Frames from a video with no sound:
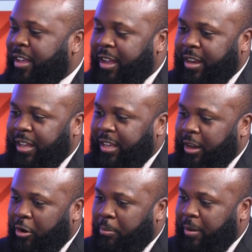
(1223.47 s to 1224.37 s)
and they
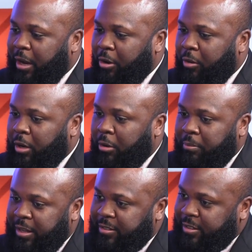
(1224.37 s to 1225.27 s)
care about
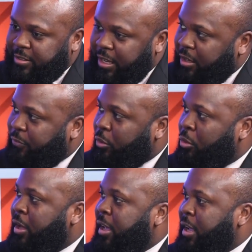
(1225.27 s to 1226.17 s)
being
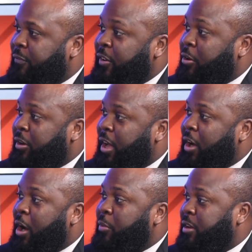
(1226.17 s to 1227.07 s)
successful and figuring out
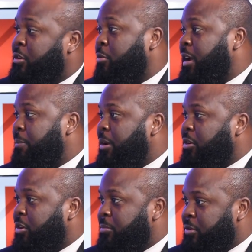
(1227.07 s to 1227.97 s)
how we can create
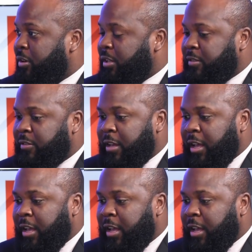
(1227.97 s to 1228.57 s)
better communities.